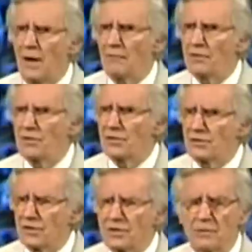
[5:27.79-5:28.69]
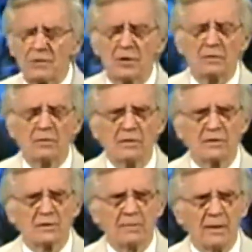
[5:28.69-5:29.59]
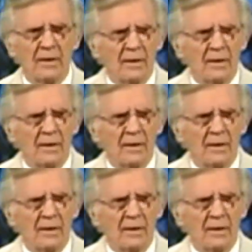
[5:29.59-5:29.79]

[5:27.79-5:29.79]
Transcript: covetousness and materialism.